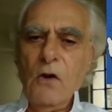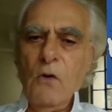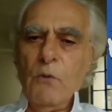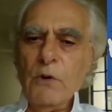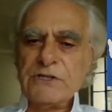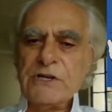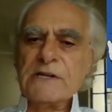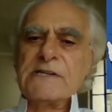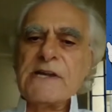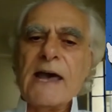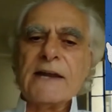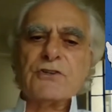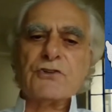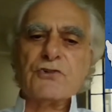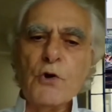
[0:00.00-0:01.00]
which has
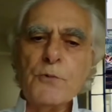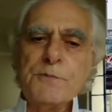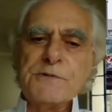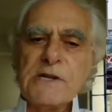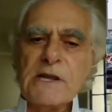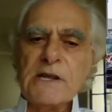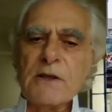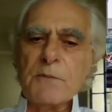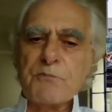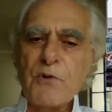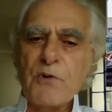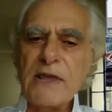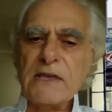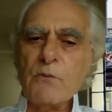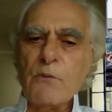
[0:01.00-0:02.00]
had troops in the
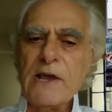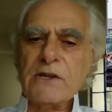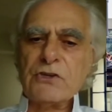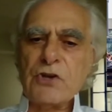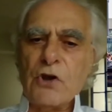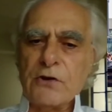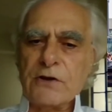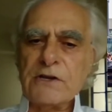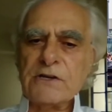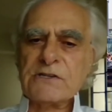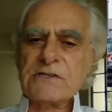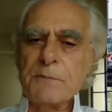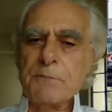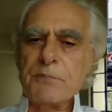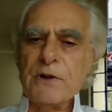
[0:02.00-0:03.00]
breakaway Turkish
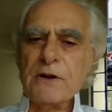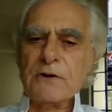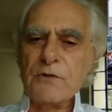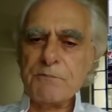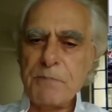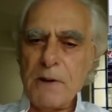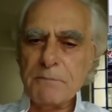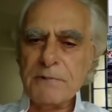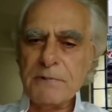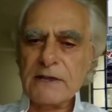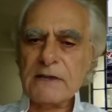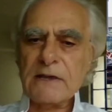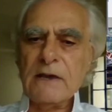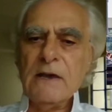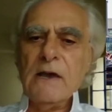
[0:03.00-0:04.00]
Cypriot
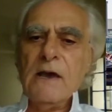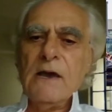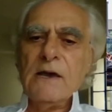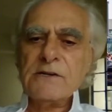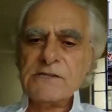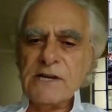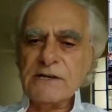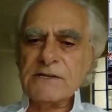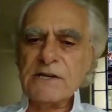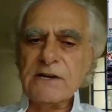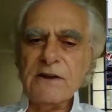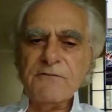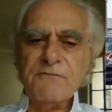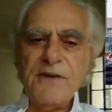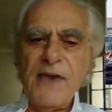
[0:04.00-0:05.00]
Republic since it
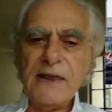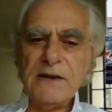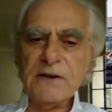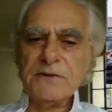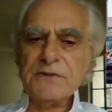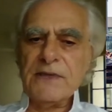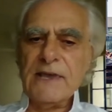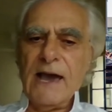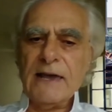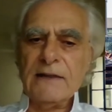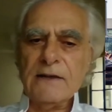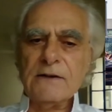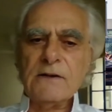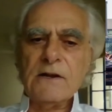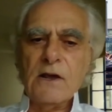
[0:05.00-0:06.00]
invaded the
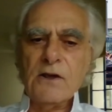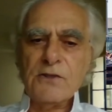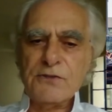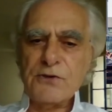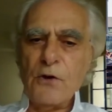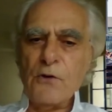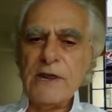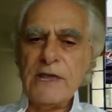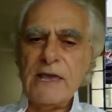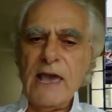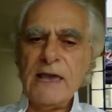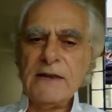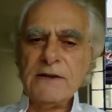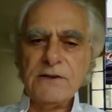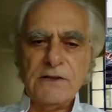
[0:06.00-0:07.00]
island
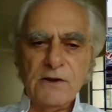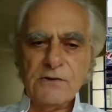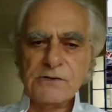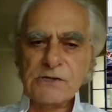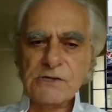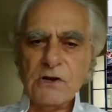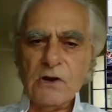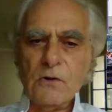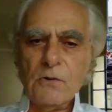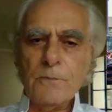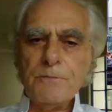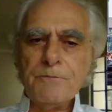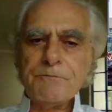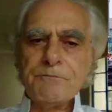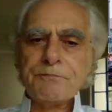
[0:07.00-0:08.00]
38 years ago.
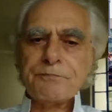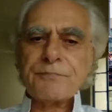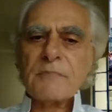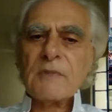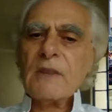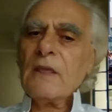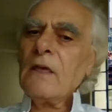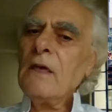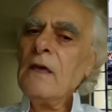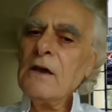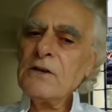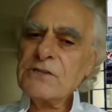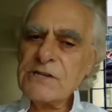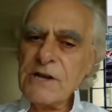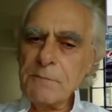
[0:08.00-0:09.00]

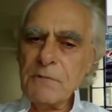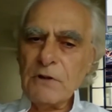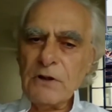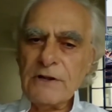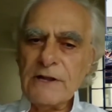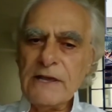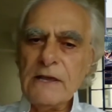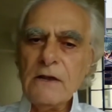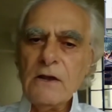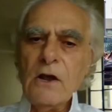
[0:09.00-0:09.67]
Similarly,